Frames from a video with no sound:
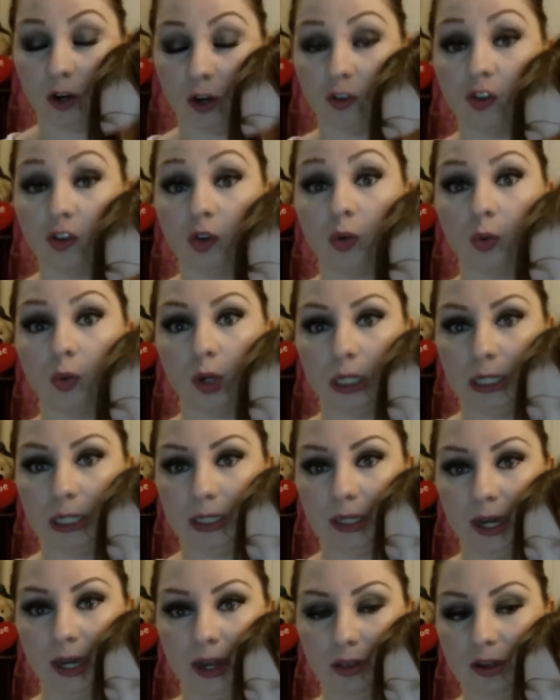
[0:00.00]
I do
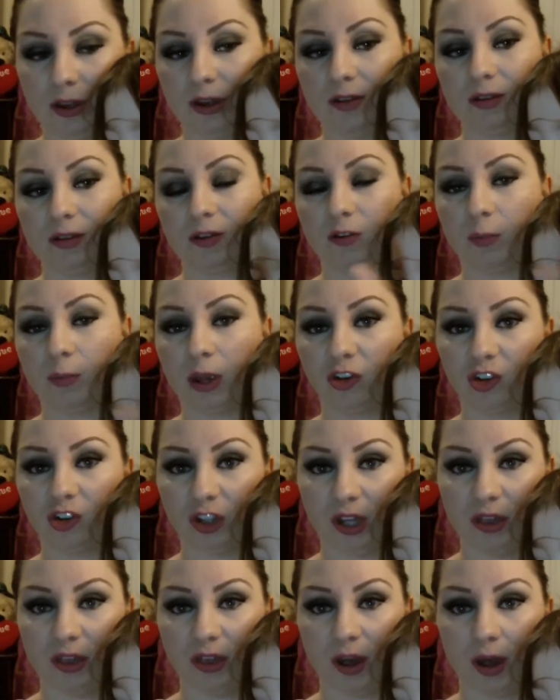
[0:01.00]
really like this,
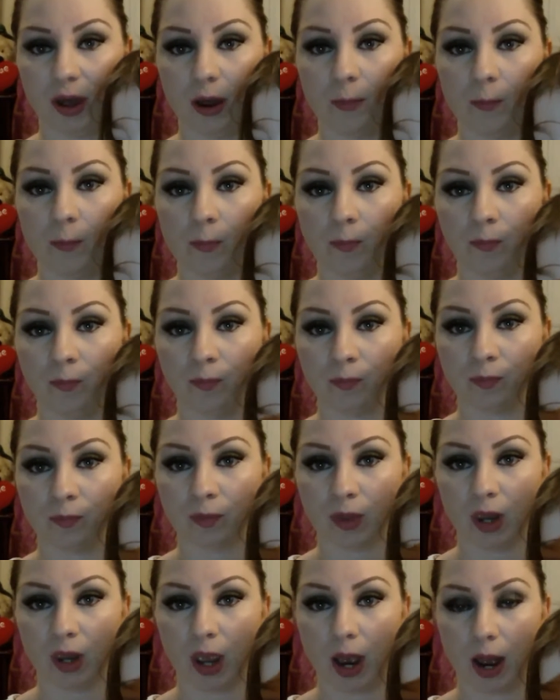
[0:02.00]
especially the
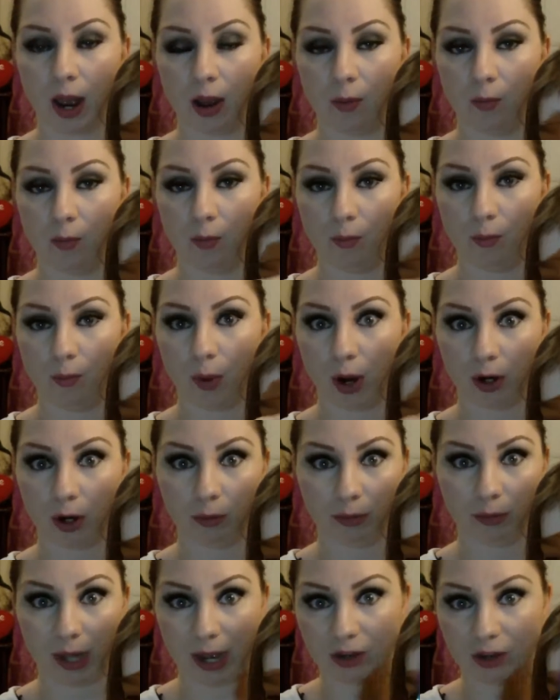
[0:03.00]

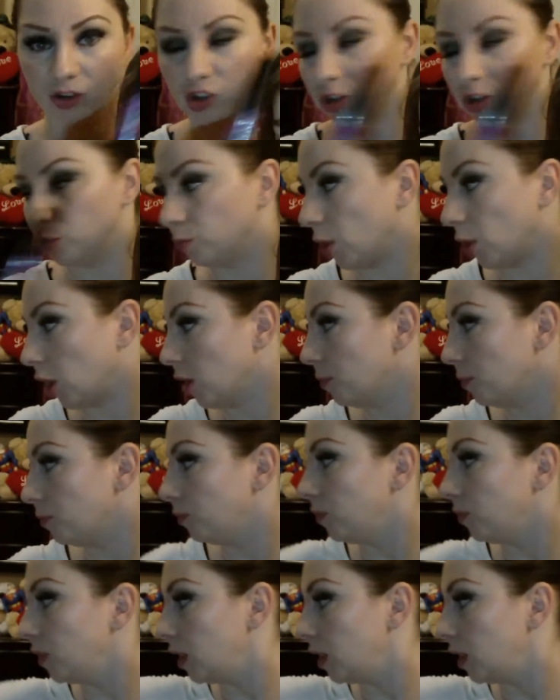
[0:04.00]
bottom lash part.